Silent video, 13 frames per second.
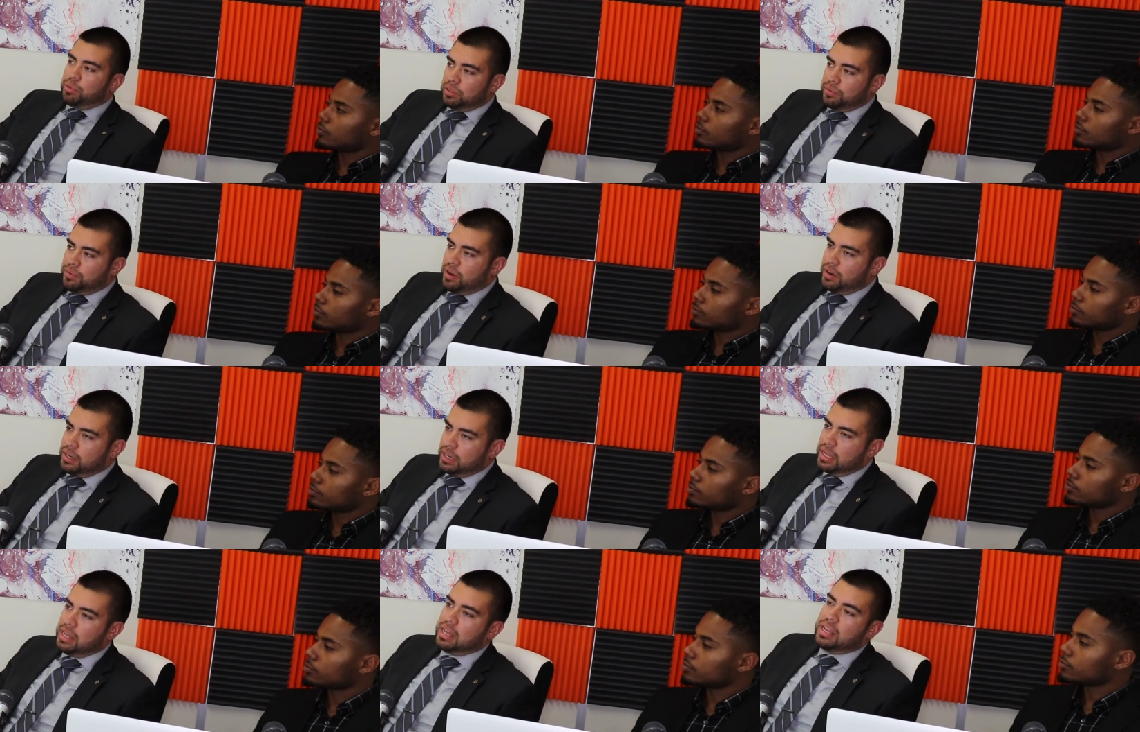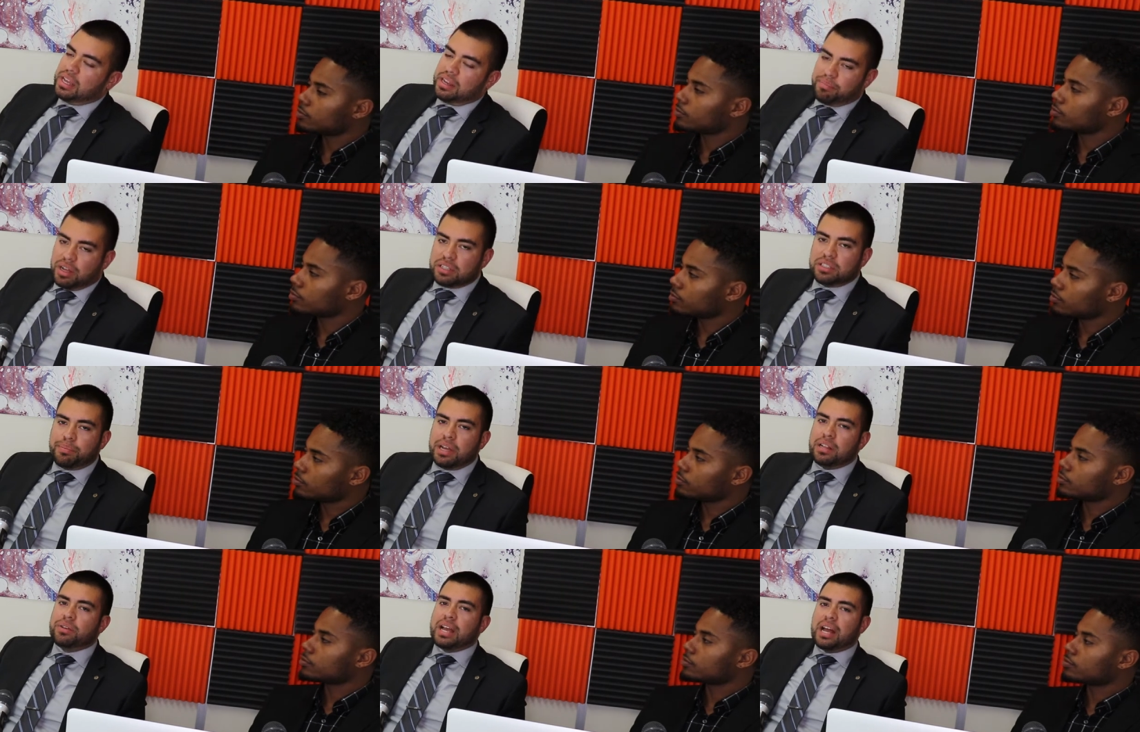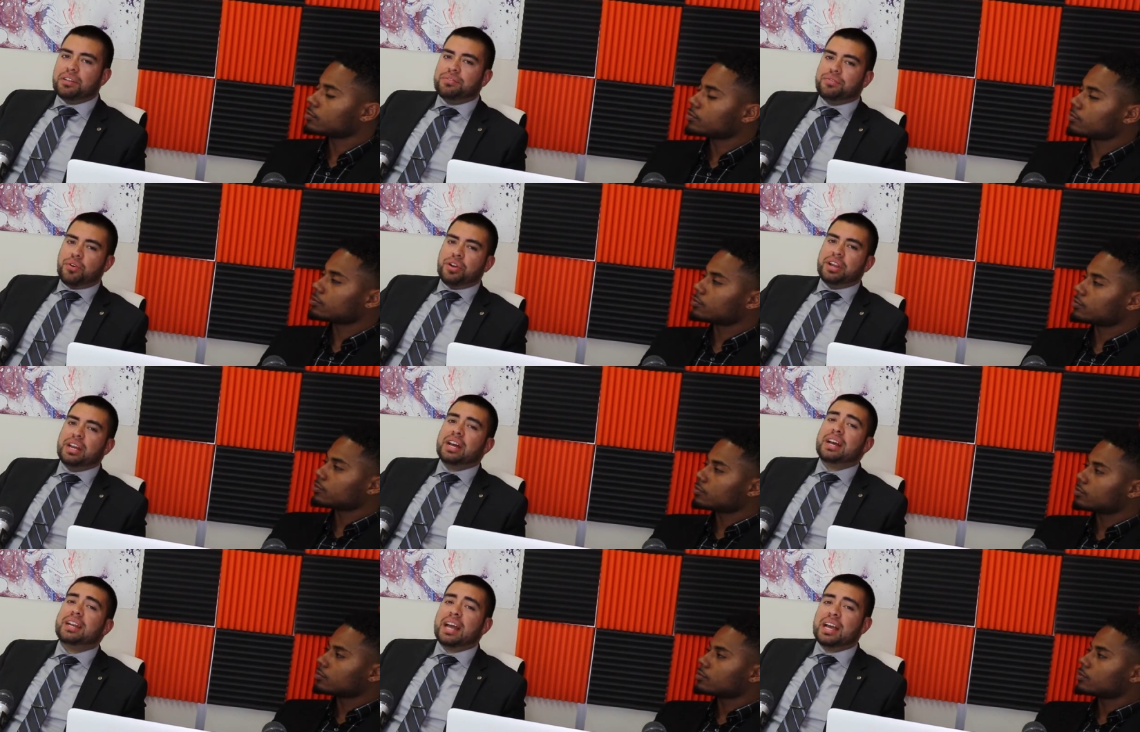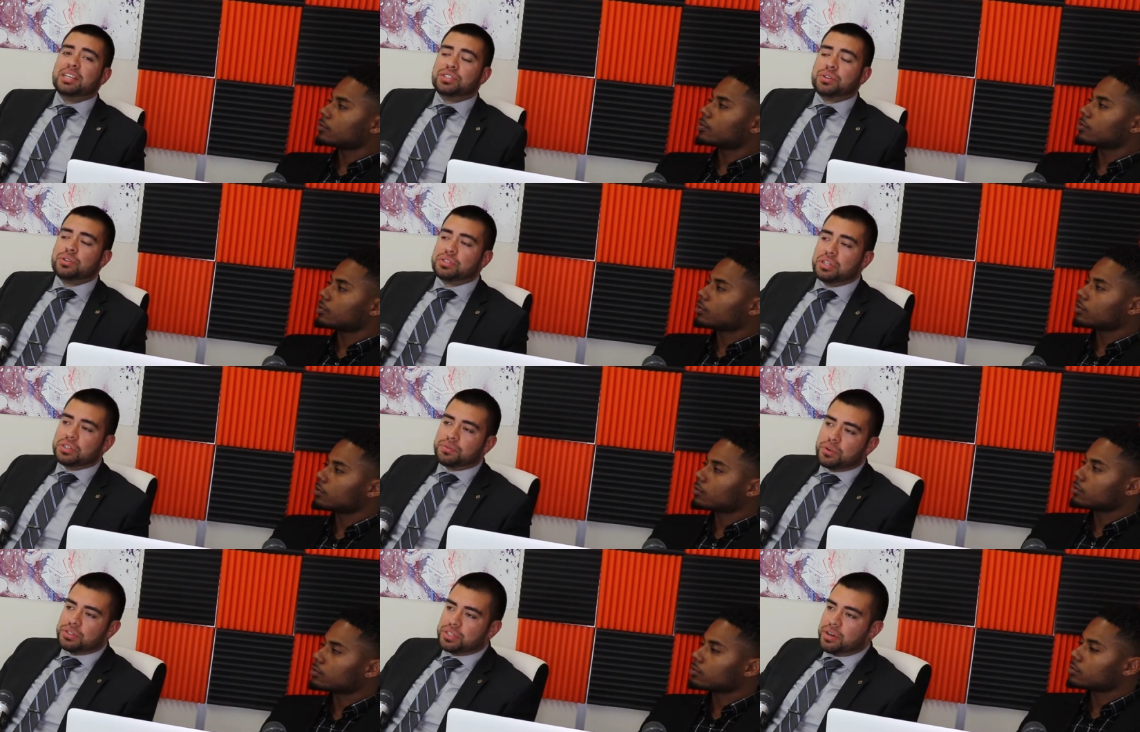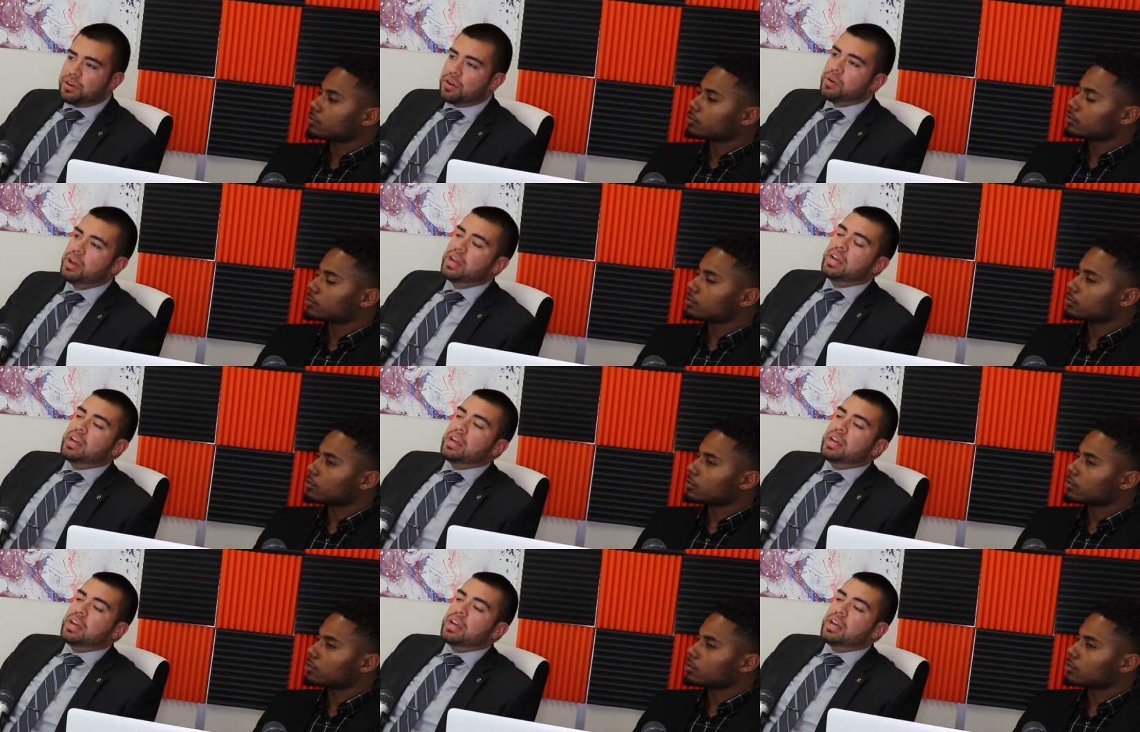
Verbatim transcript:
Speaker 1: Boulevard in Montebello, California, nine zero six four zero.